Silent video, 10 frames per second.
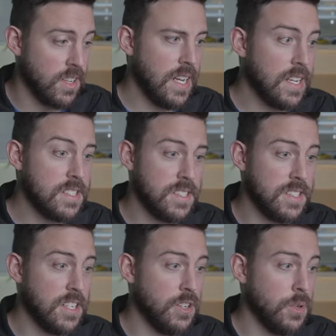Heated
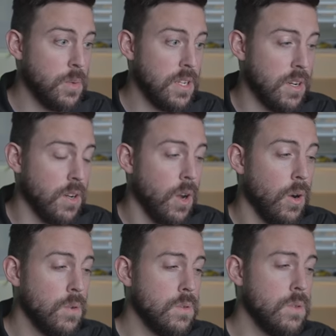steering wheel.
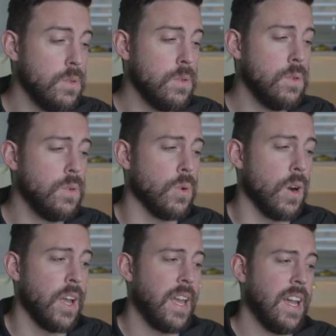Ooh.